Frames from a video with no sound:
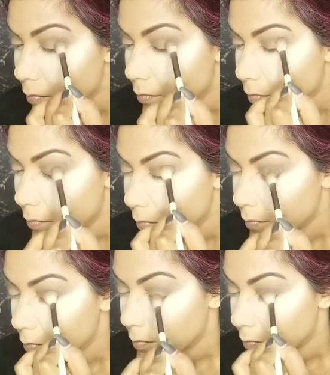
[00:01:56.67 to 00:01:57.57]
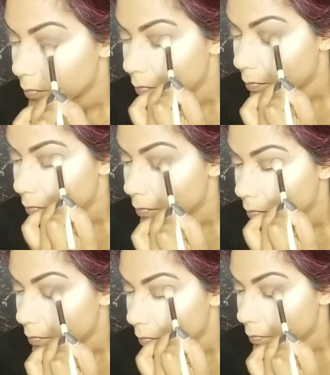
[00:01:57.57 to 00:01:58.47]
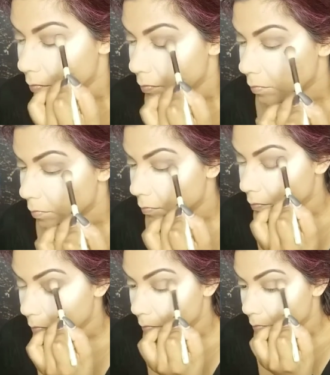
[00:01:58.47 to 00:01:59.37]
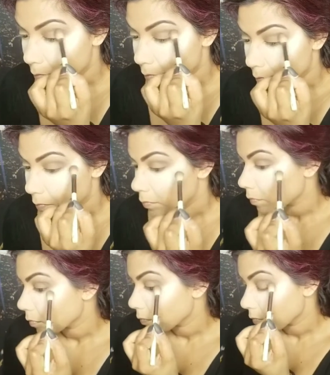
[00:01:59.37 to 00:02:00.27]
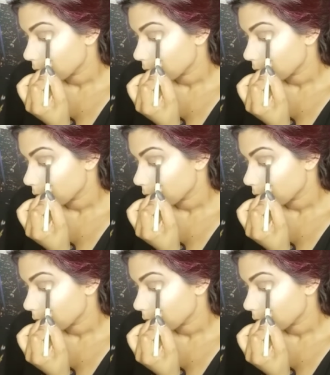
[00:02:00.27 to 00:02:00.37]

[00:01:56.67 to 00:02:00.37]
With the shade Chocolate Brown, we're going to do the same thing,